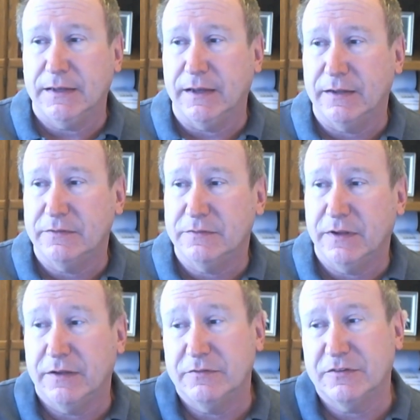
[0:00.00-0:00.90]

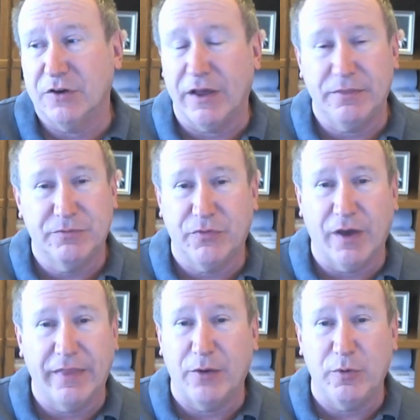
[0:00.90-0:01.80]
And so
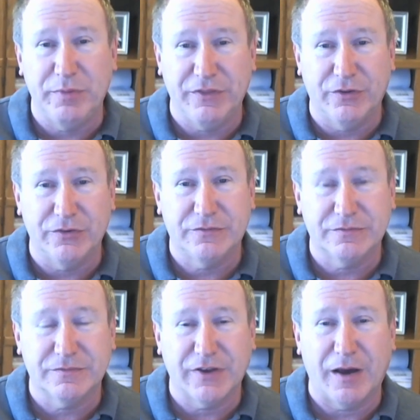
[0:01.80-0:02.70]
that would be the
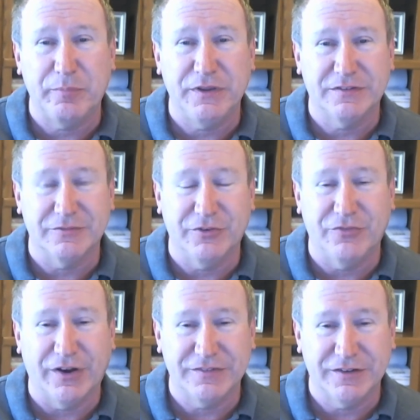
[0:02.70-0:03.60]
top piece of
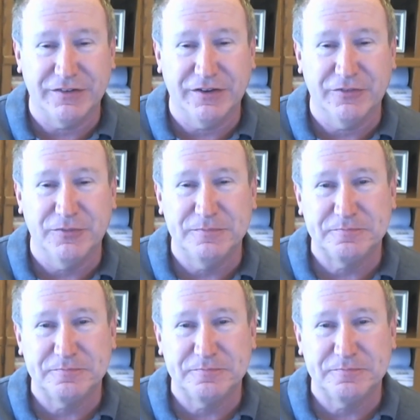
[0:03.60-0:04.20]
advice I'd give.